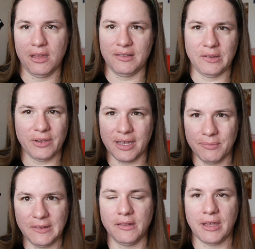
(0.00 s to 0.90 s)
So it
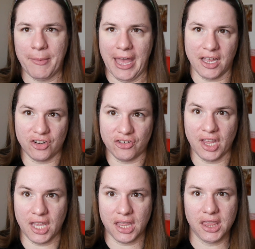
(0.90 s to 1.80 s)
comes in the package
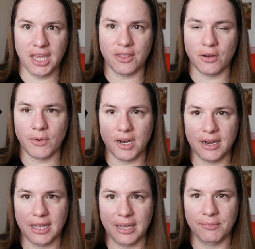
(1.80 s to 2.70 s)
like the other, where
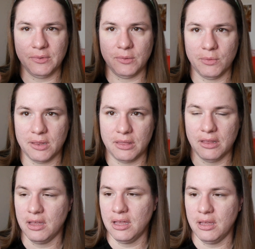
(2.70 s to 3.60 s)
it comes with
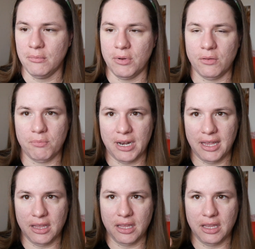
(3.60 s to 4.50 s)
both, but
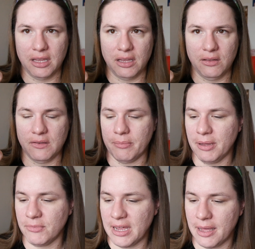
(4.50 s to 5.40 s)
I use the
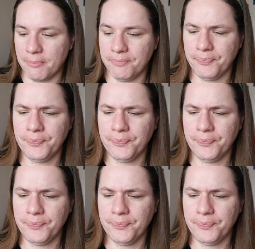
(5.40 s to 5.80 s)
pump top.